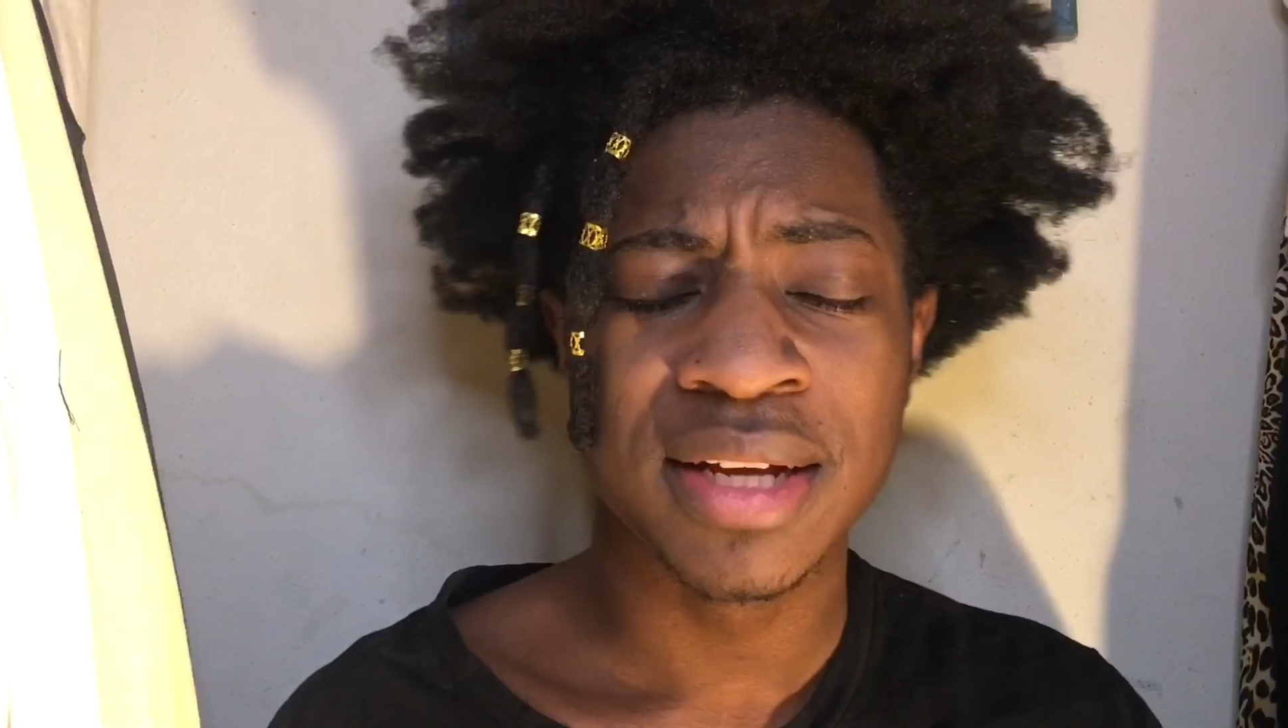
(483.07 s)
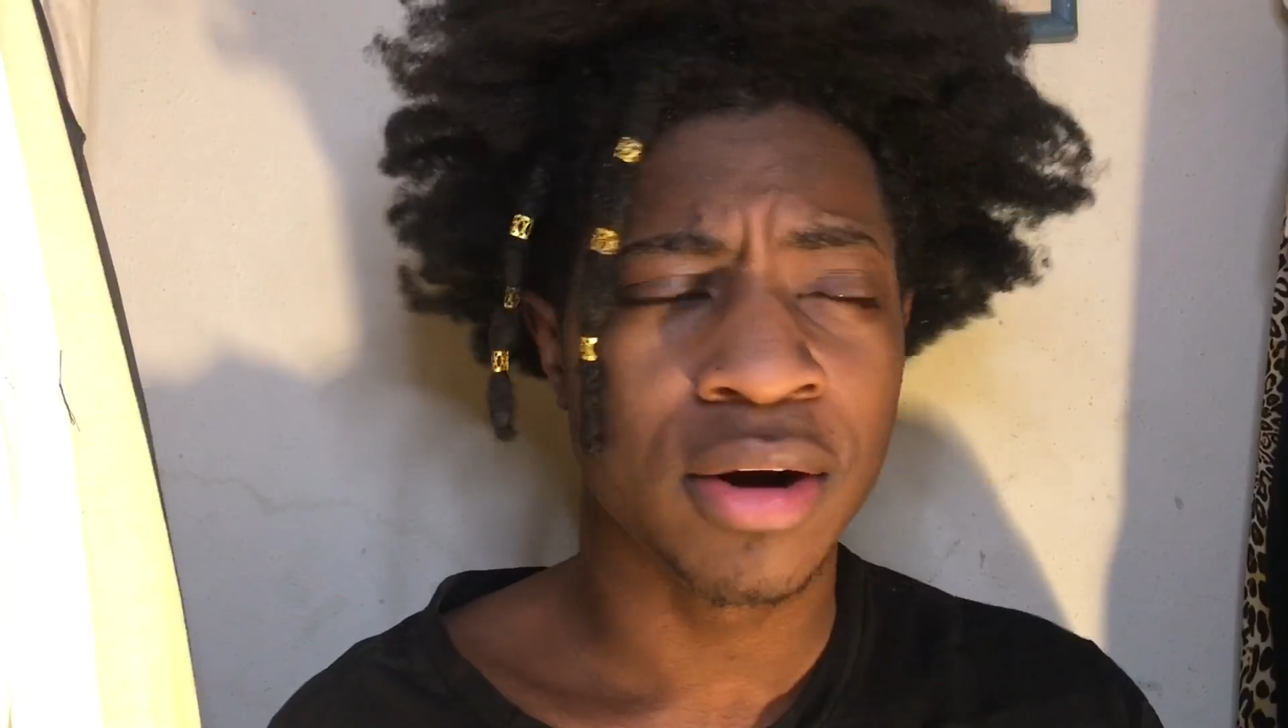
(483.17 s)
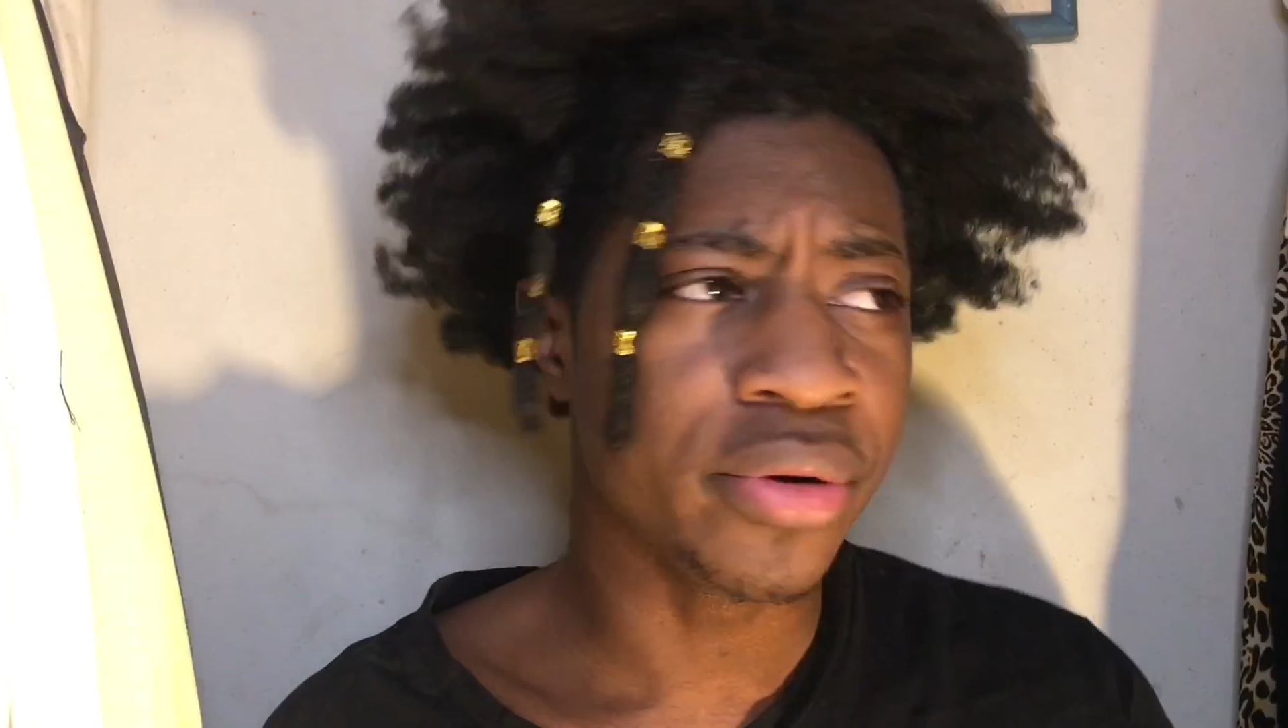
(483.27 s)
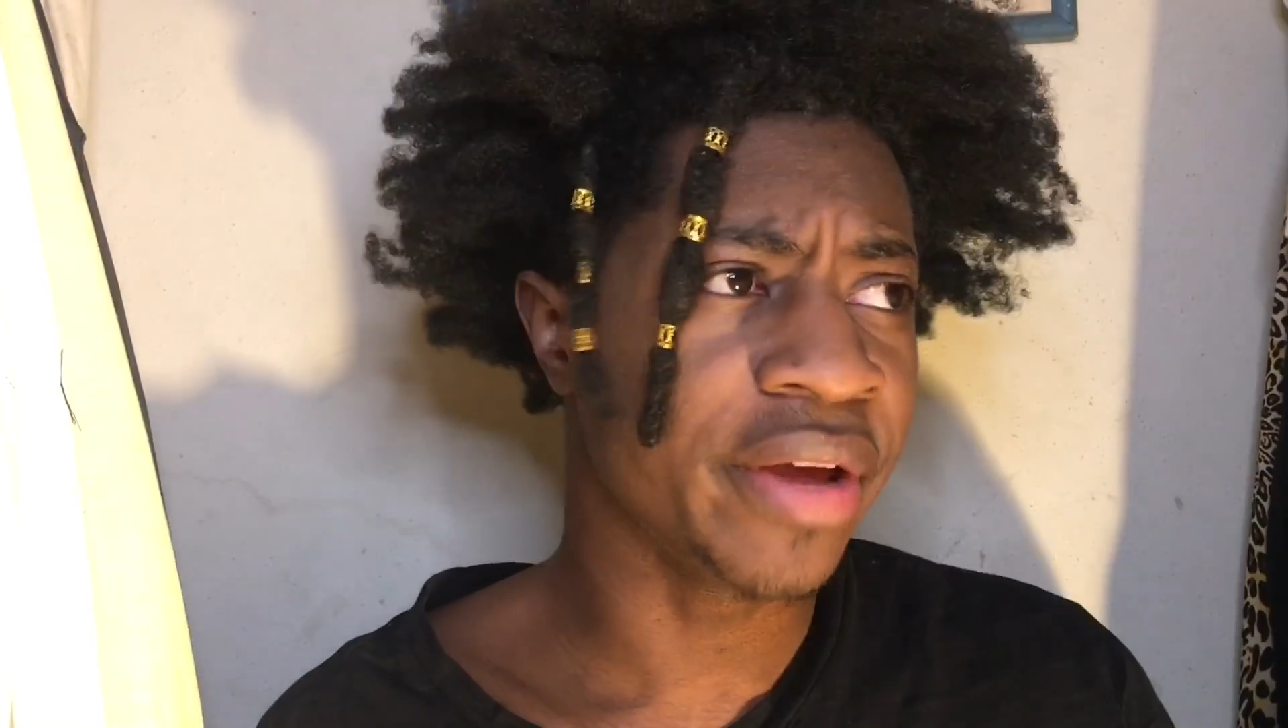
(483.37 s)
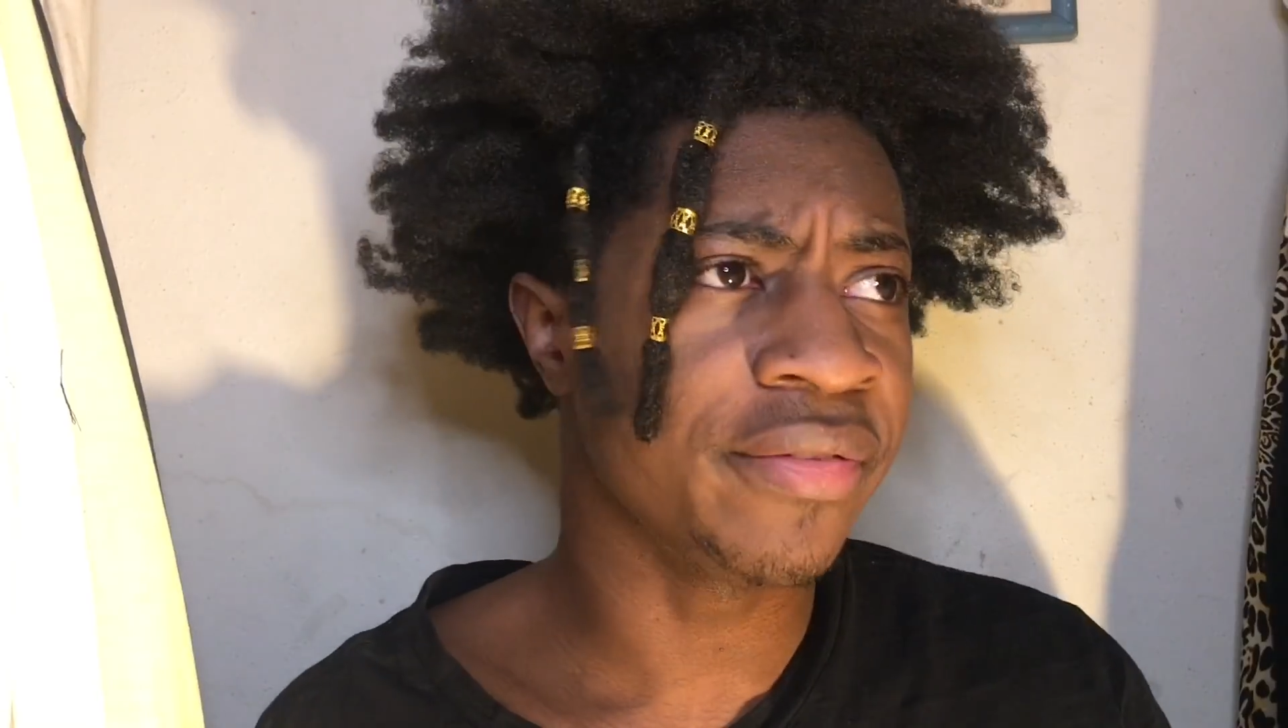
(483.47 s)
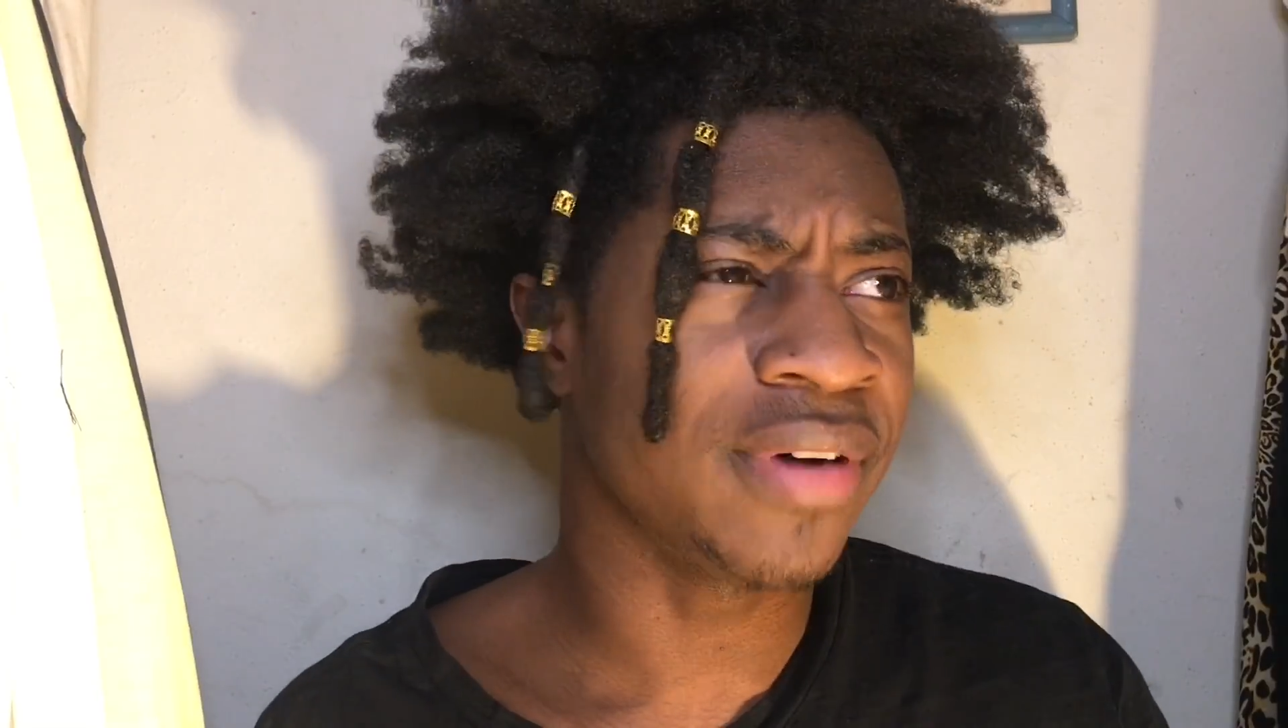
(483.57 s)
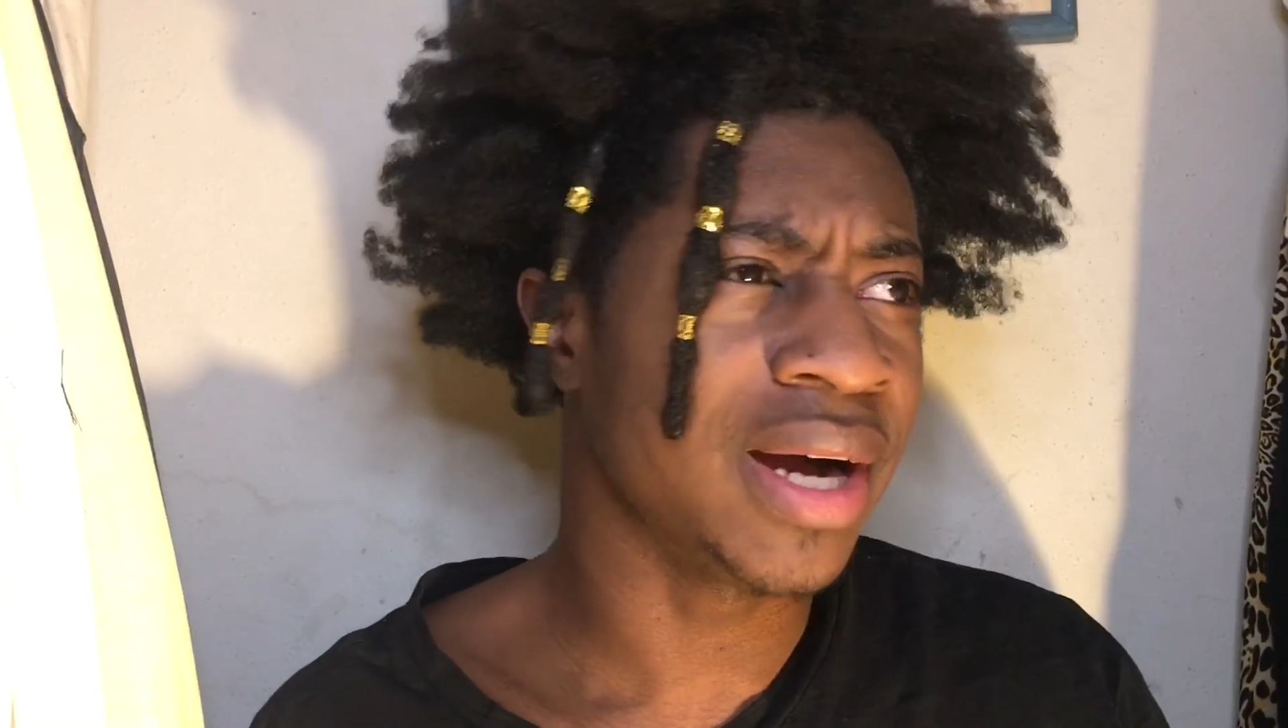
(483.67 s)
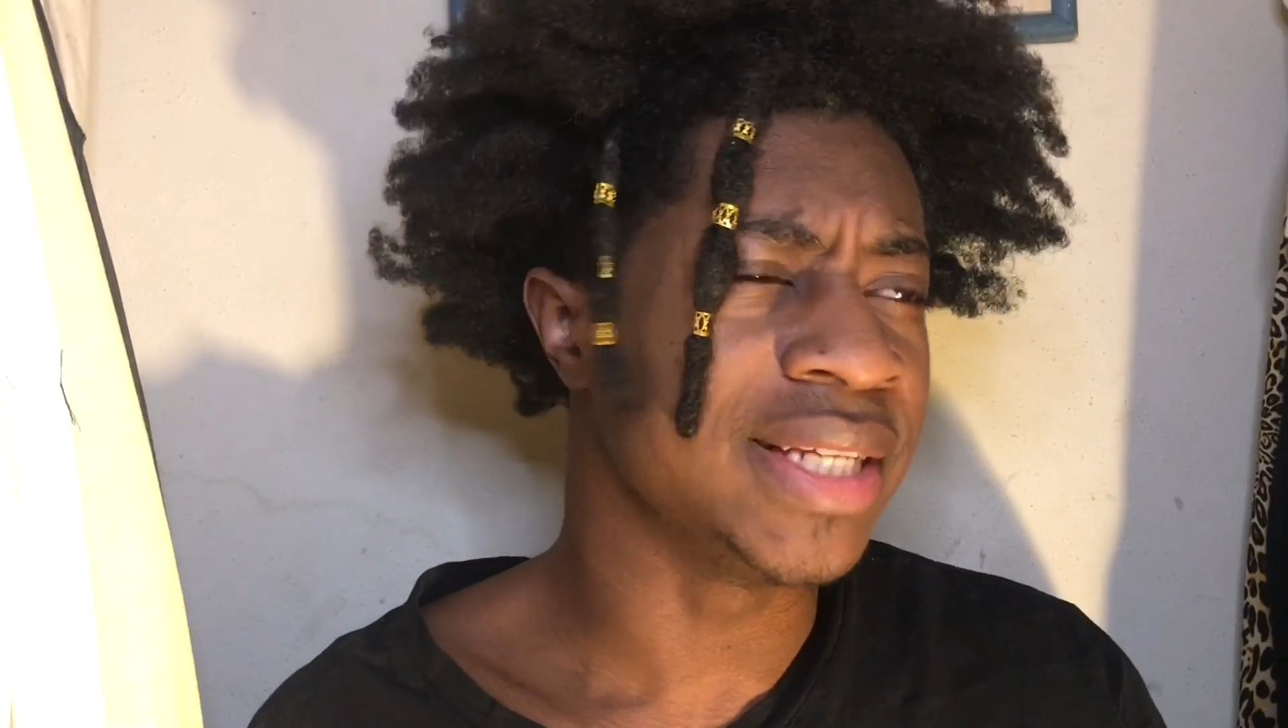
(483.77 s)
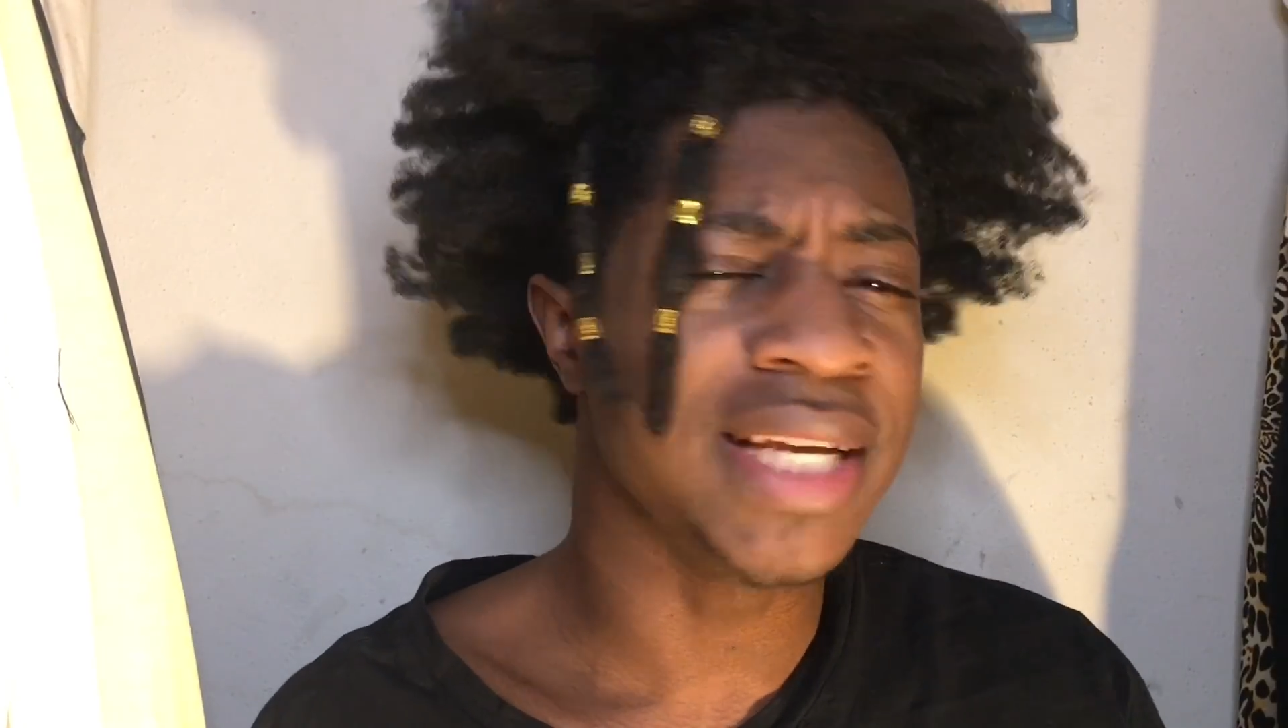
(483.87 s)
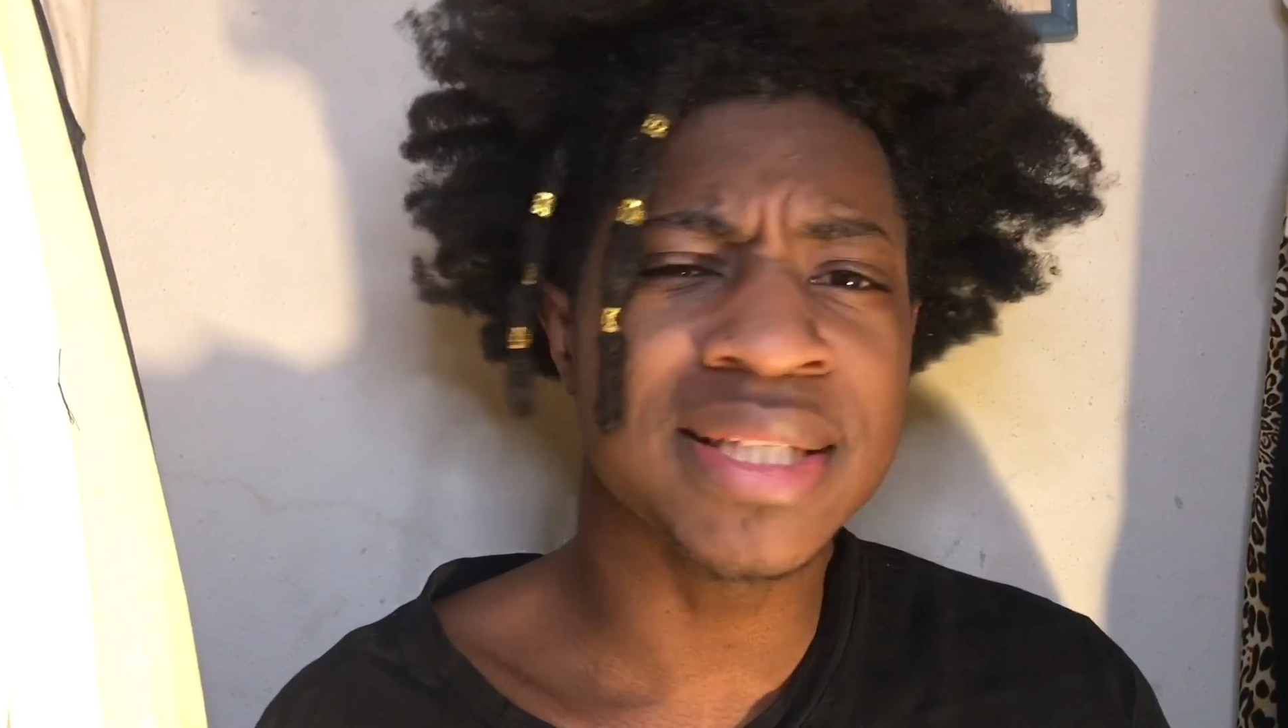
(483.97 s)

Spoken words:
Okay, fine.